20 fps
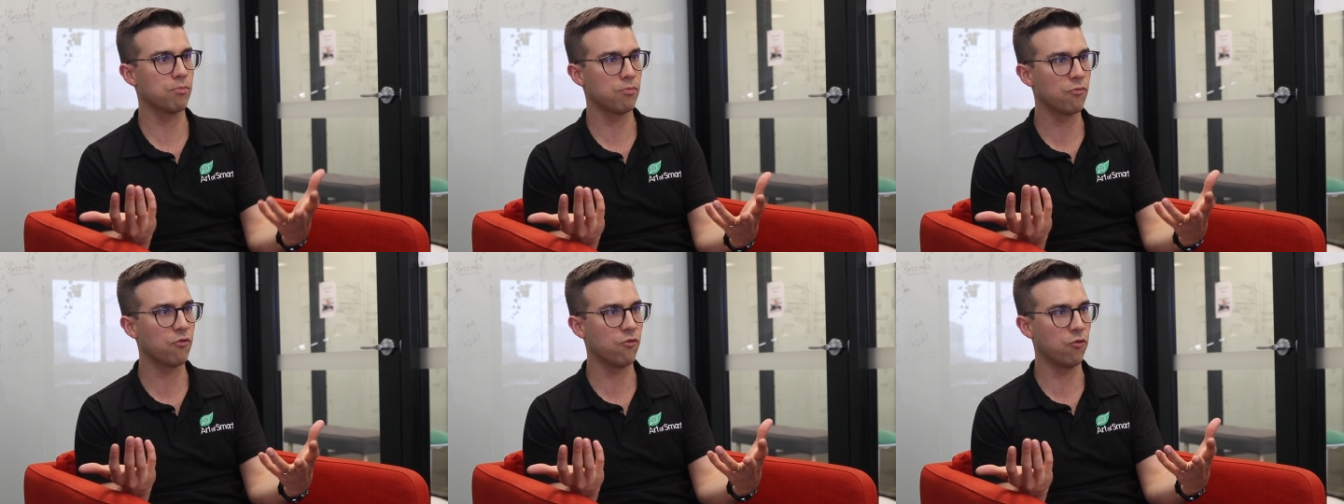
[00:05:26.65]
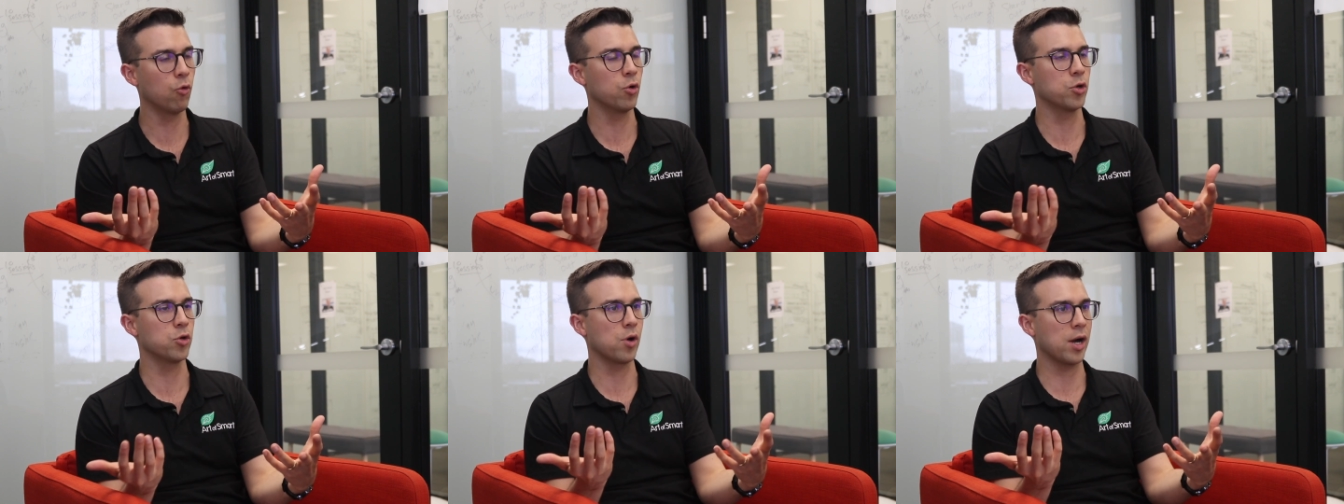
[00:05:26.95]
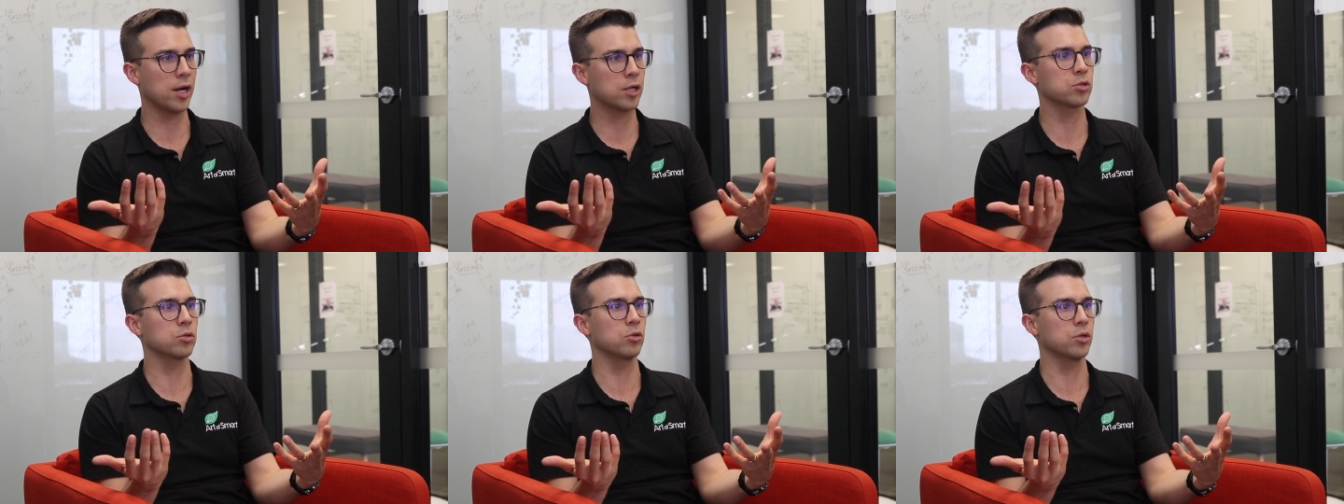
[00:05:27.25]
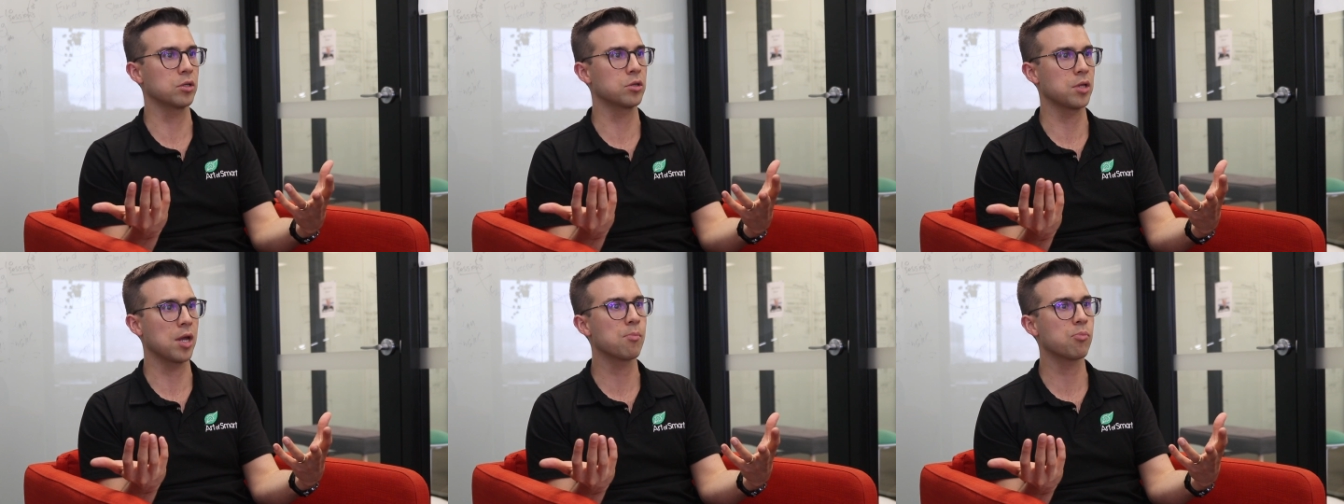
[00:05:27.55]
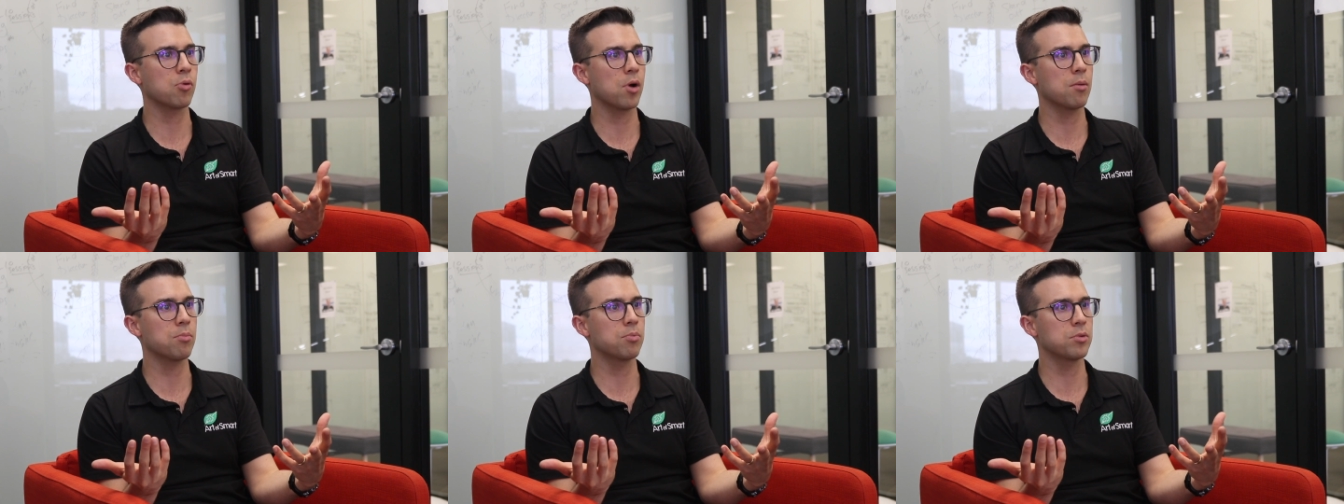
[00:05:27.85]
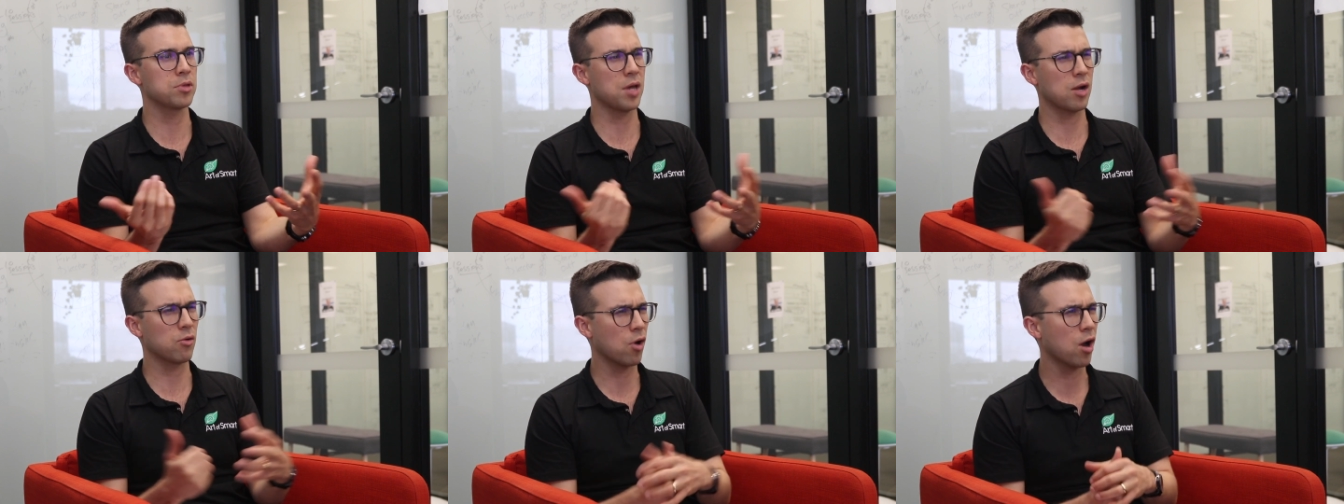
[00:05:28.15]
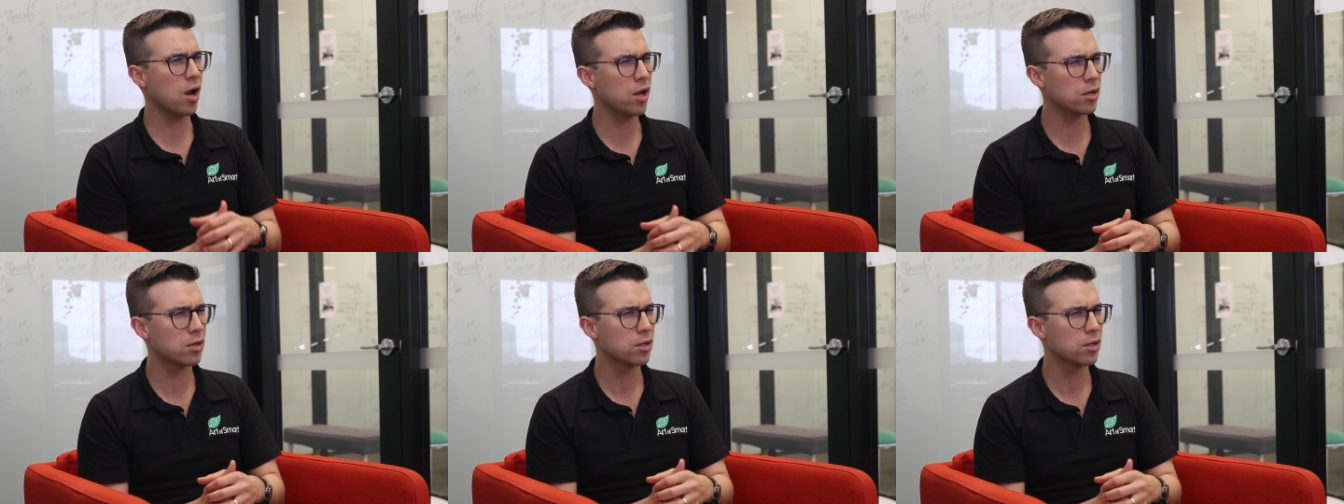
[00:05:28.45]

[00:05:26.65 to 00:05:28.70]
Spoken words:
for your actual exam prep. Is that right?